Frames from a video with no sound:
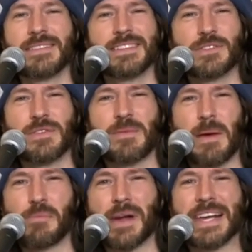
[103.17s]
sort of in
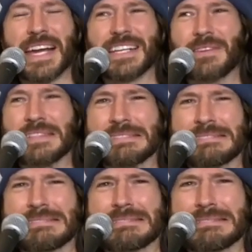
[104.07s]
my brain kind of going,
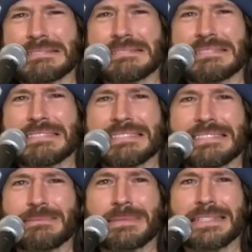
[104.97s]
oh, is this
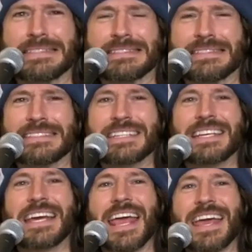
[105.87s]
going to be any good?
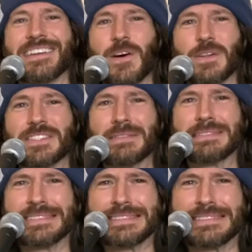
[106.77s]
And also,
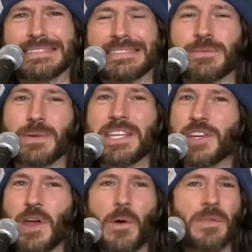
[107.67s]
oh, we
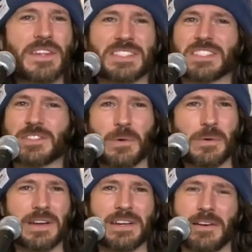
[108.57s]
know this
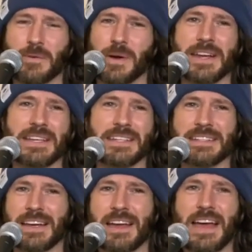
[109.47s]
story
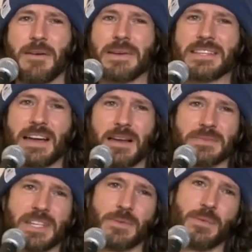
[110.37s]
already. How many
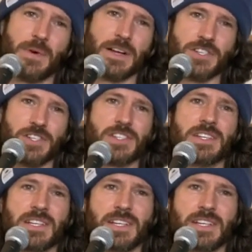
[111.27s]
times can we watch